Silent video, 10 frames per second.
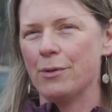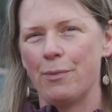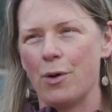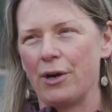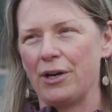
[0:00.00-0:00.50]

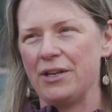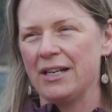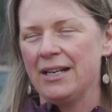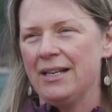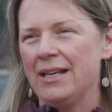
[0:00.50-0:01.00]
board
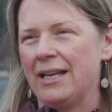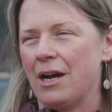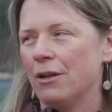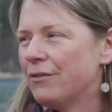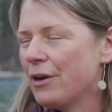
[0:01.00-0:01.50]
and
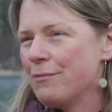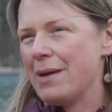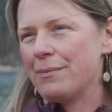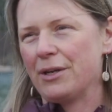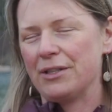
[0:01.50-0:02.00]
all of our
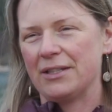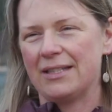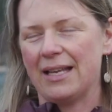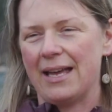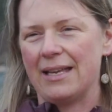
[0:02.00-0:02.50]

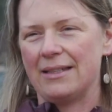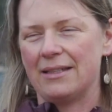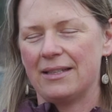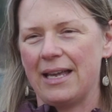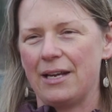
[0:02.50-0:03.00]
members
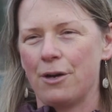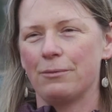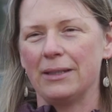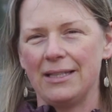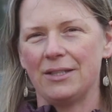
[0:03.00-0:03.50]
and our
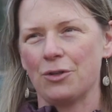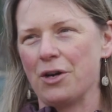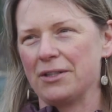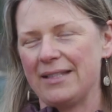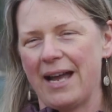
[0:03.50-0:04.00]
really
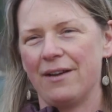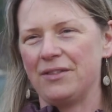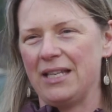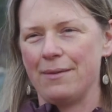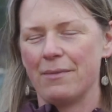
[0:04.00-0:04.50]
strong staff
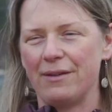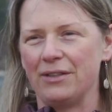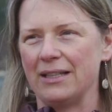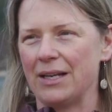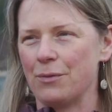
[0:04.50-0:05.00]
team. I feel like